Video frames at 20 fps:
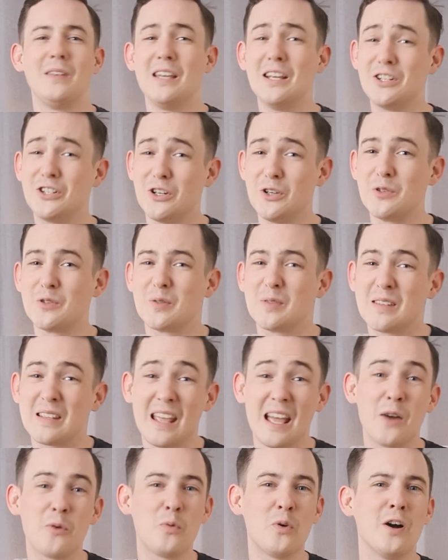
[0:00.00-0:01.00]
The issues
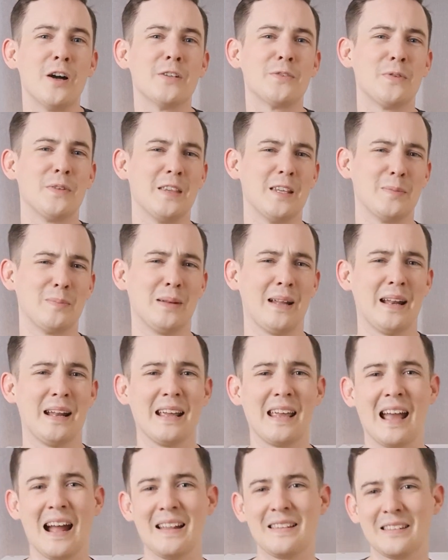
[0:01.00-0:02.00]
get worse for this
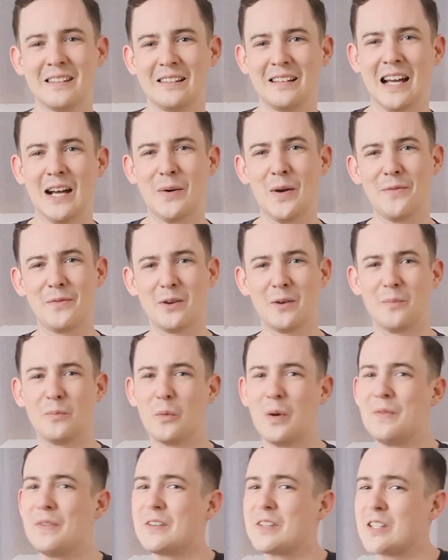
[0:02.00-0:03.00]
planet candidate, however,
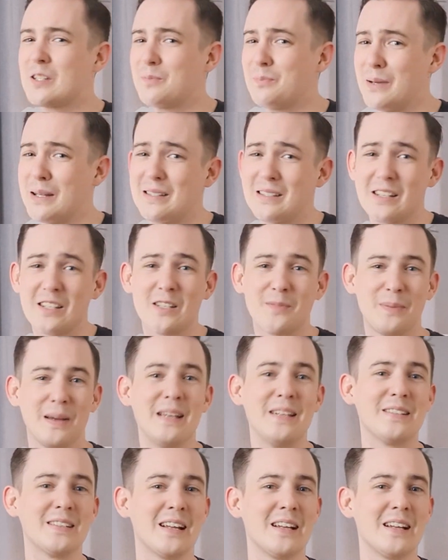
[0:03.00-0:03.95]
when the Spitzer Space